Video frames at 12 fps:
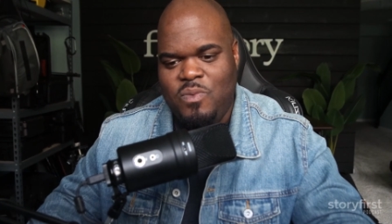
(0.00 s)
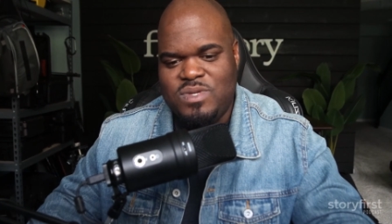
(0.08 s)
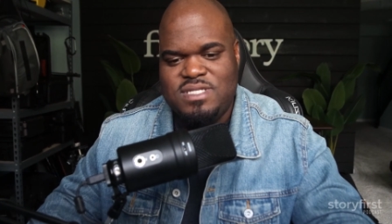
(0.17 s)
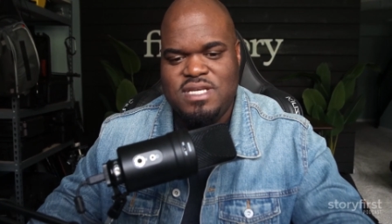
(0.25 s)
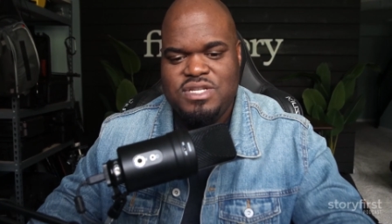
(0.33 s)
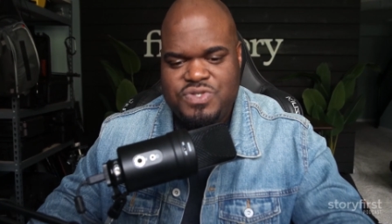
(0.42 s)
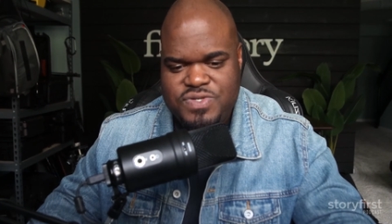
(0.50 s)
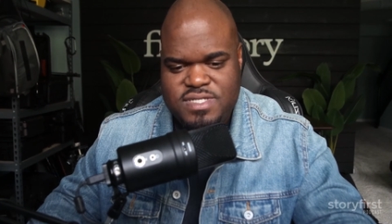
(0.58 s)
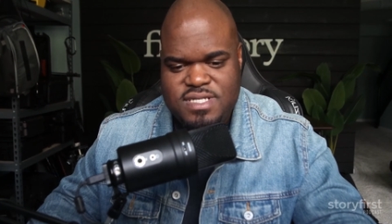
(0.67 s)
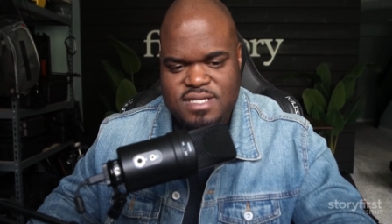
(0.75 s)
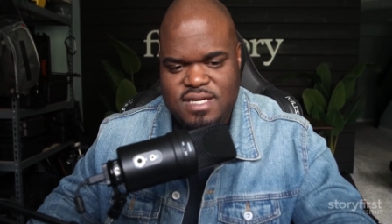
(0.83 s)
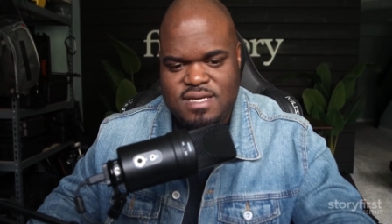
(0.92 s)
What's
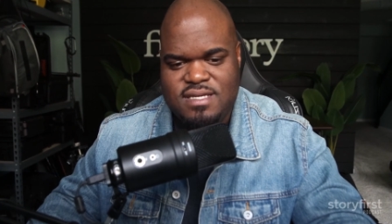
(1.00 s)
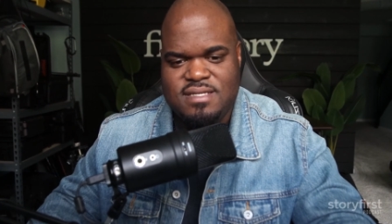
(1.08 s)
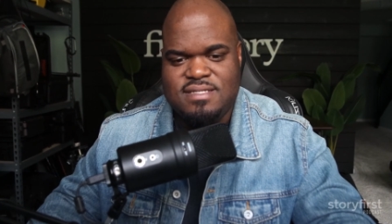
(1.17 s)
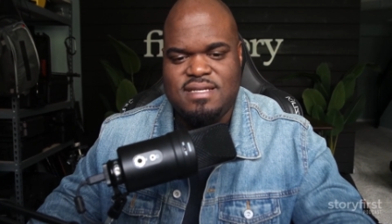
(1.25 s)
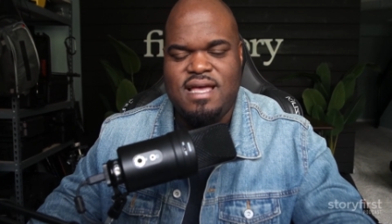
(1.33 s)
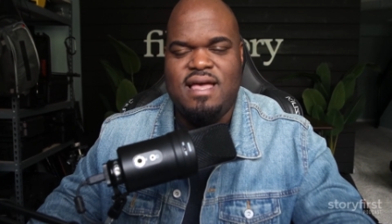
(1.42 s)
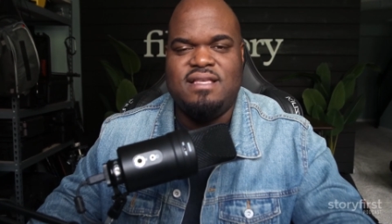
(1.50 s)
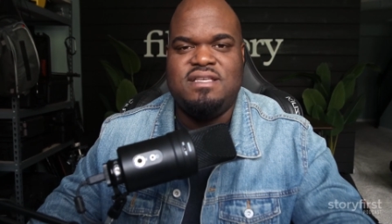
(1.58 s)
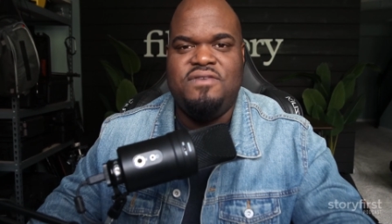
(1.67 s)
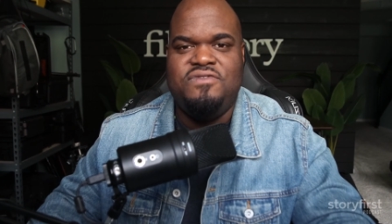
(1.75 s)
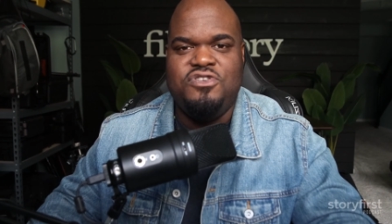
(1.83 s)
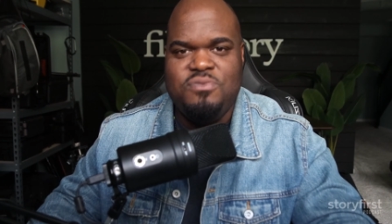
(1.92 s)
interesting is as
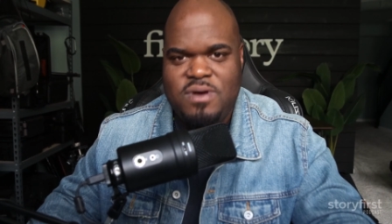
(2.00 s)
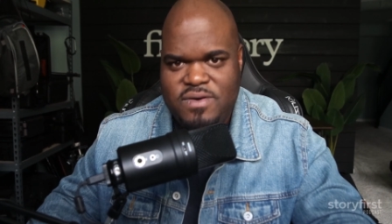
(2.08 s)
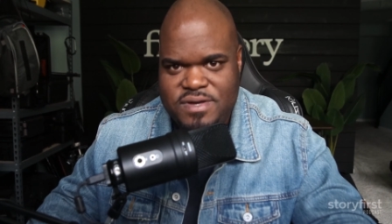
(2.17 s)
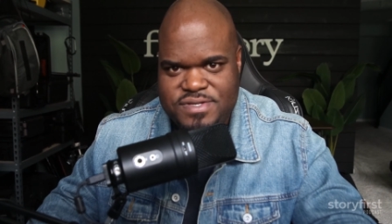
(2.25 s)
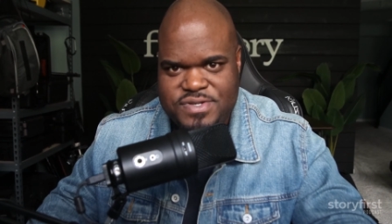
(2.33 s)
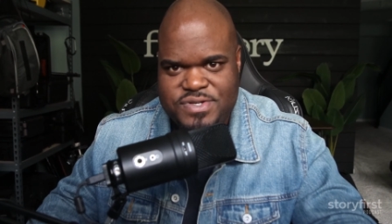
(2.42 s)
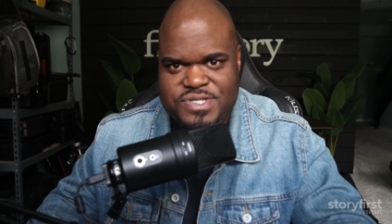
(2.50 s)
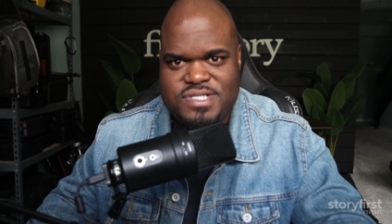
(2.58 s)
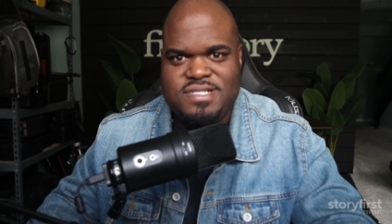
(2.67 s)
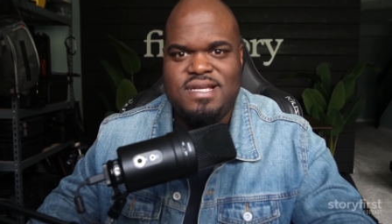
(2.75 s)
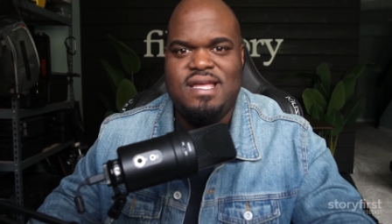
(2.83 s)
I do my research